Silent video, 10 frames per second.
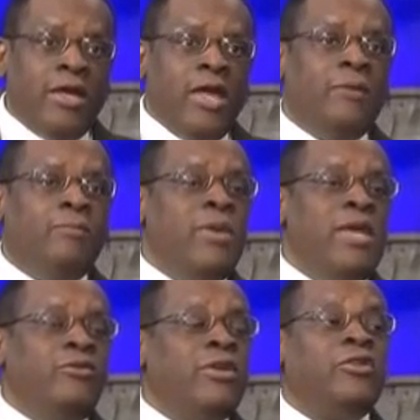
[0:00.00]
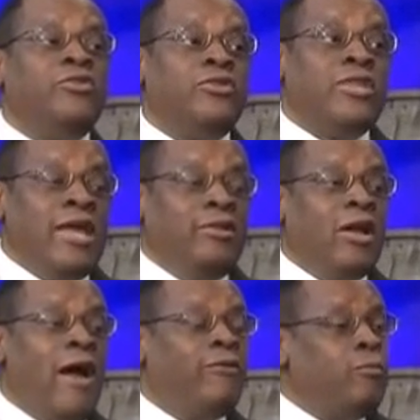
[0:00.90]
it means that it's 10
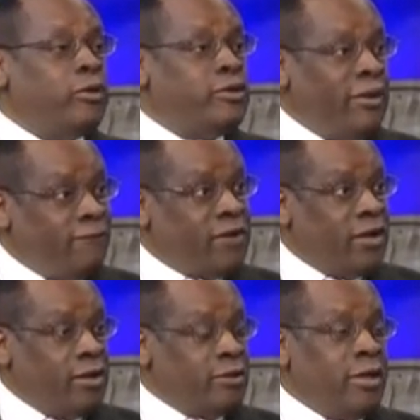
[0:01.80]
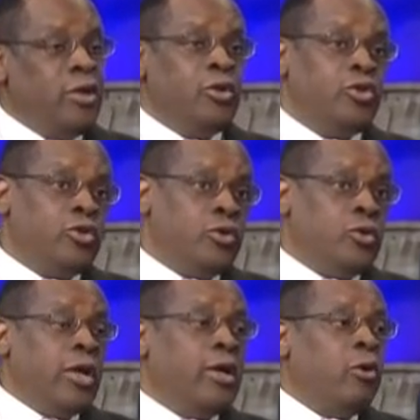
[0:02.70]
times more difficult to
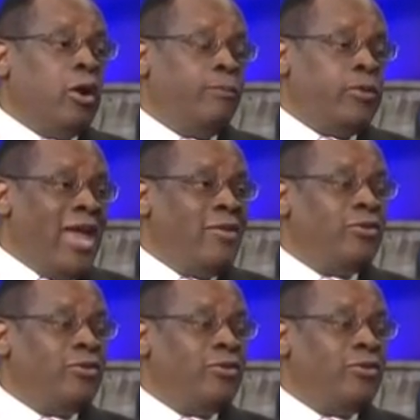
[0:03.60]
obtain the